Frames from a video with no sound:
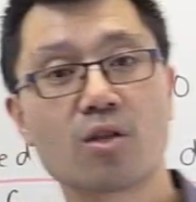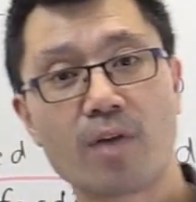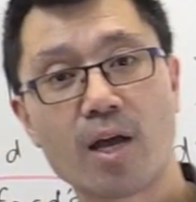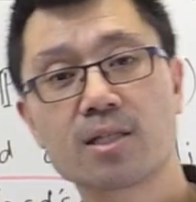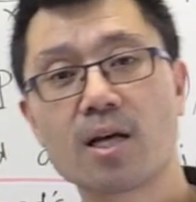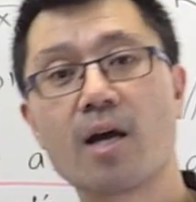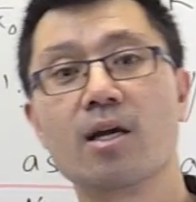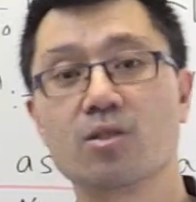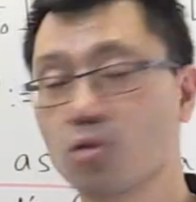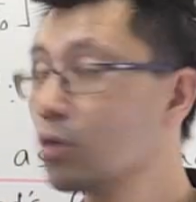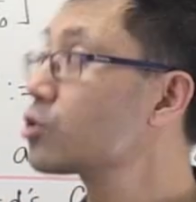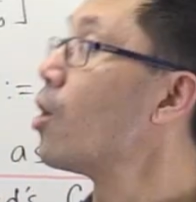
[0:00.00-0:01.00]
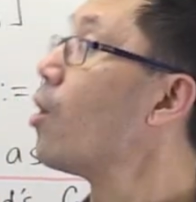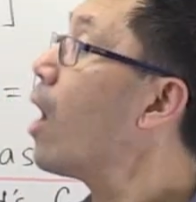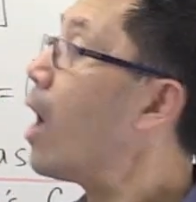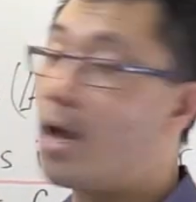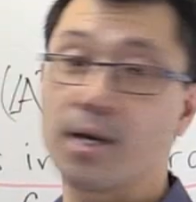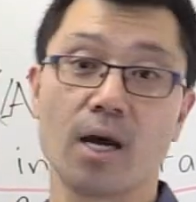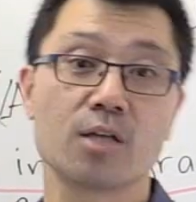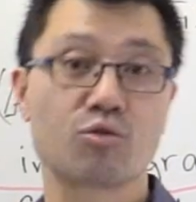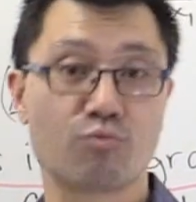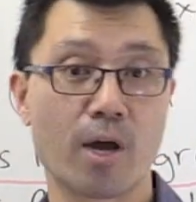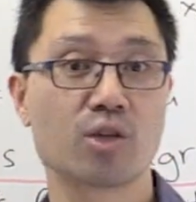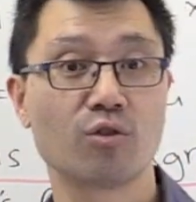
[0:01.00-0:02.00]
of xi is also a nice
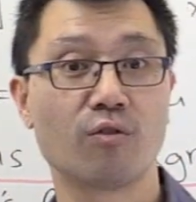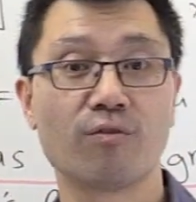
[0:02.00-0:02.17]
rational